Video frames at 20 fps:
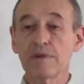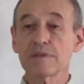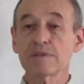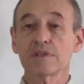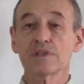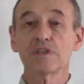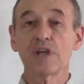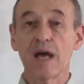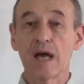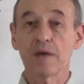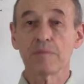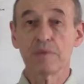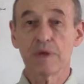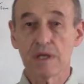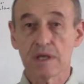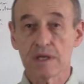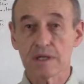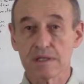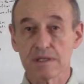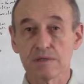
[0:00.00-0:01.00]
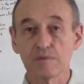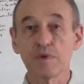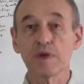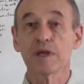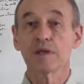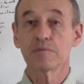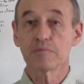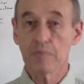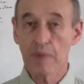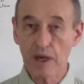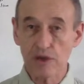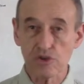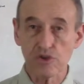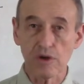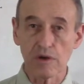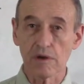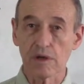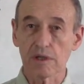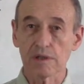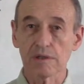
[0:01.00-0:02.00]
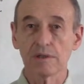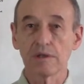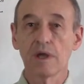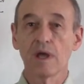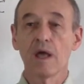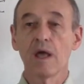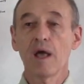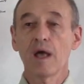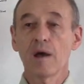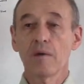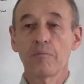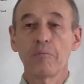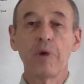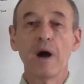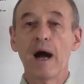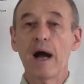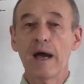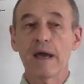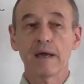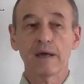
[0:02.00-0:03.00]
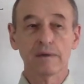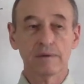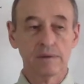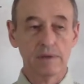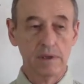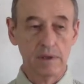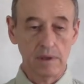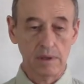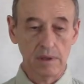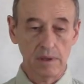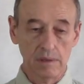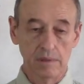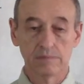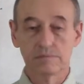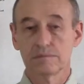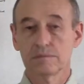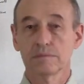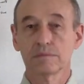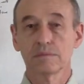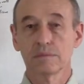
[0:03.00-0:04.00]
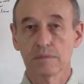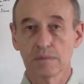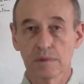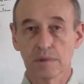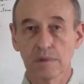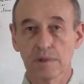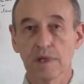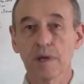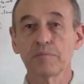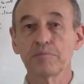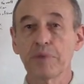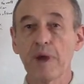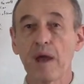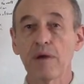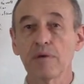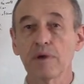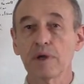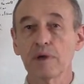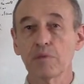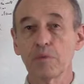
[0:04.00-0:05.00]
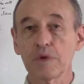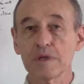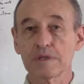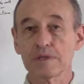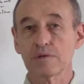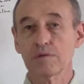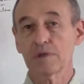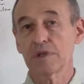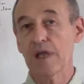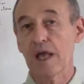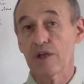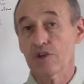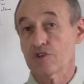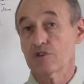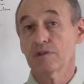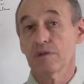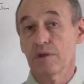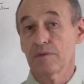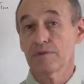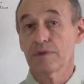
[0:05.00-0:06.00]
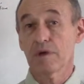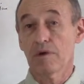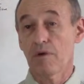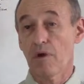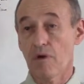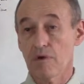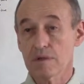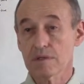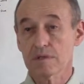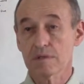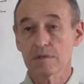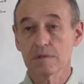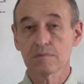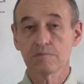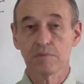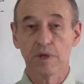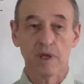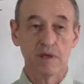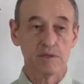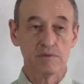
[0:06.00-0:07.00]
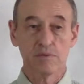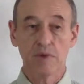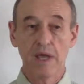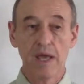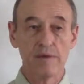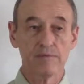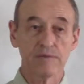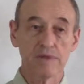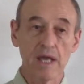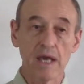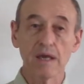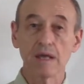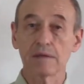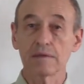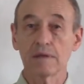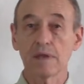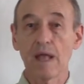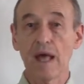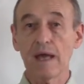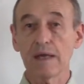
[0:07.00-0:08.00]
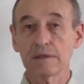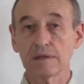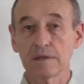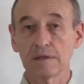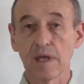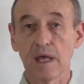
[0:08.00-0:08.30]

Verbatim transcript: the time is, we can measure it by comparing with rotation of the Earth, because we have day and night,